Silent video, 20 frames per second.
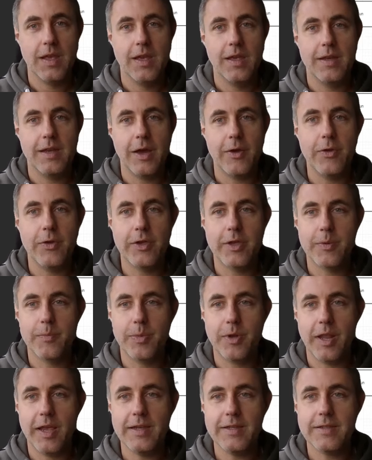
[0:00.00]
Now you can
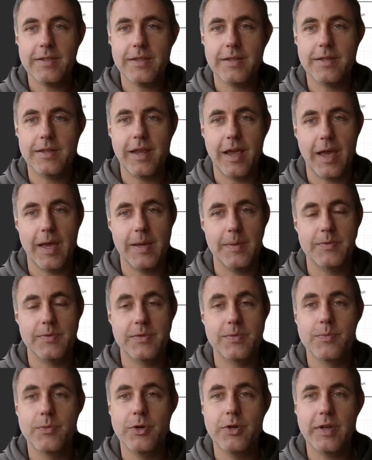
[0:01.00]
place the
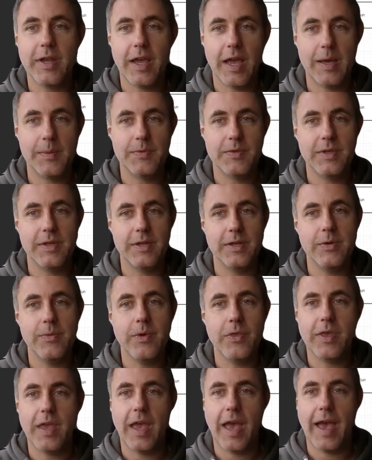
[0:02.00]
more tabs here
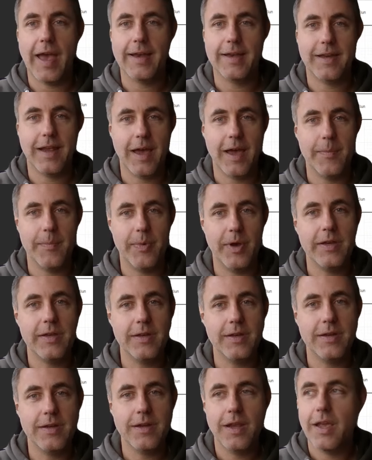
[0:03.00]
with the Add Tab
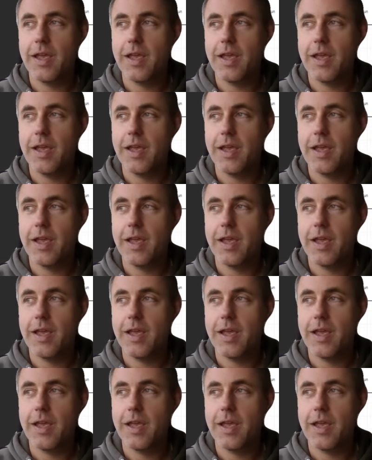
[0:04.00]
button,